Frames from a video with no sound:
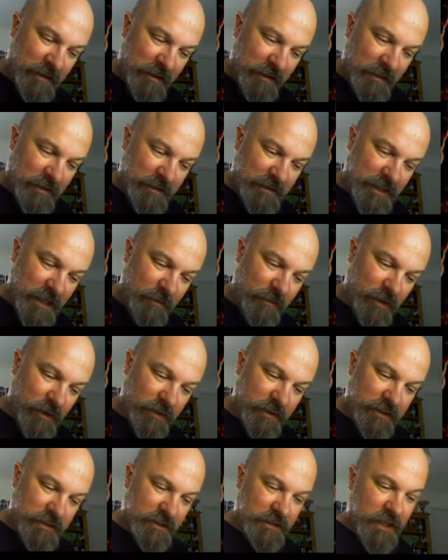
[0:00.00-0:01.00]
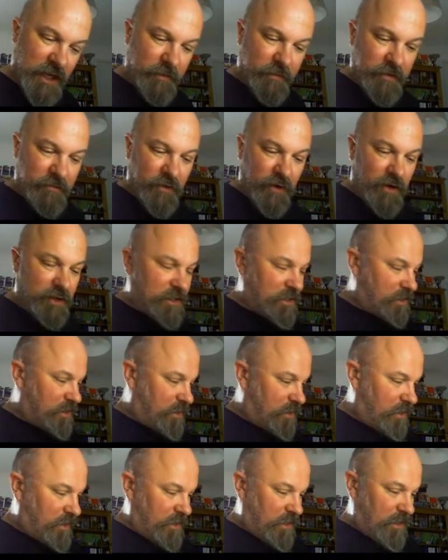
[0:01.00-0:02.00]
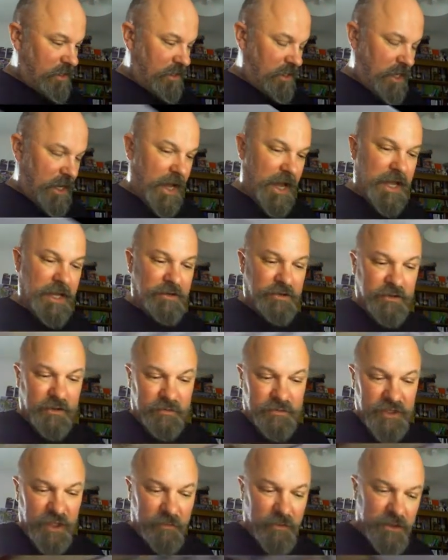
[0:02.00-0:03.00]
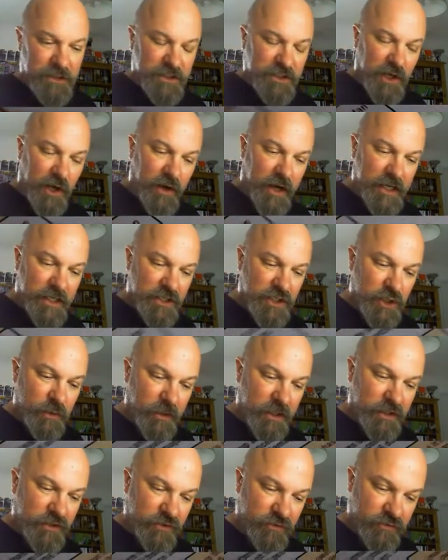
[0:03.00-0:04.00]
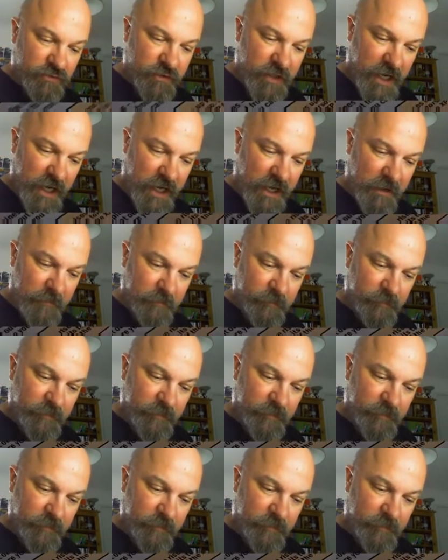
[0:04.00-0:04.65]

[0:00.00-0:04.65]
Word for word: so we've got so we've got a someone tied to a tree.